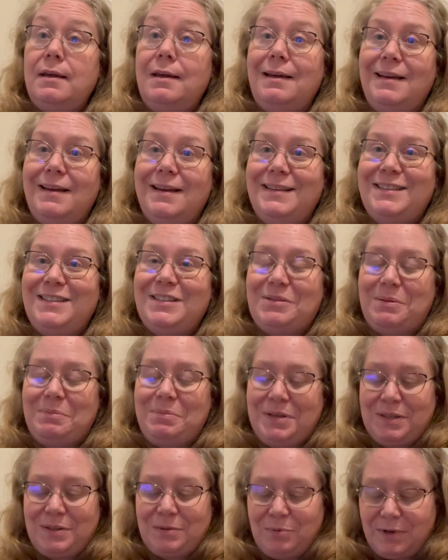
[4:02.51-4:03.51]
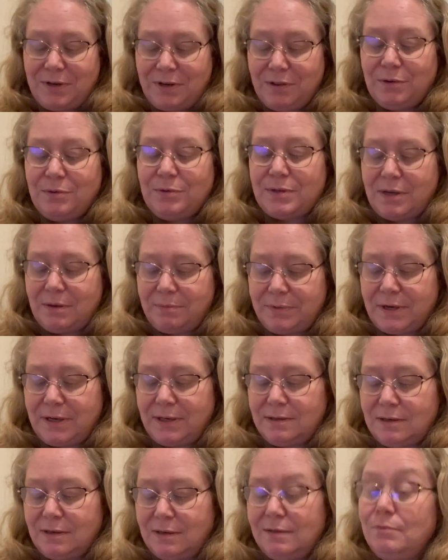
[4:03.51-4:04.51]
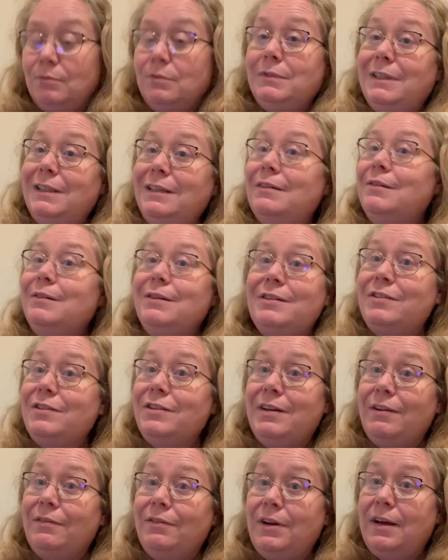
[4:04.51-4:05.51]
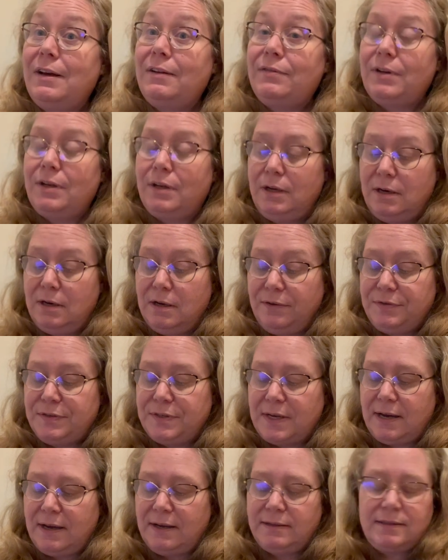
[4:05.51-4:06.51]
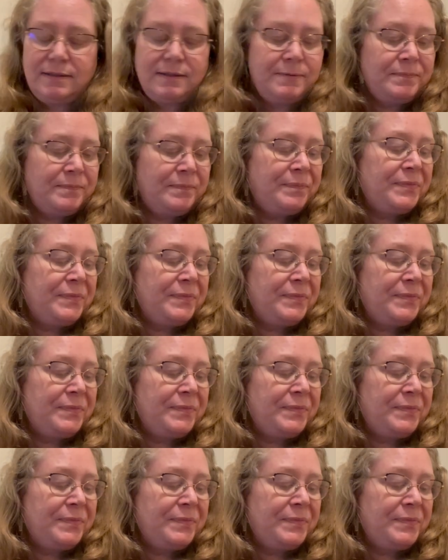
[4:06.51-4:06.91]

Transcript: And so I picked one of those up and I said, you know, because you can never have enough socks.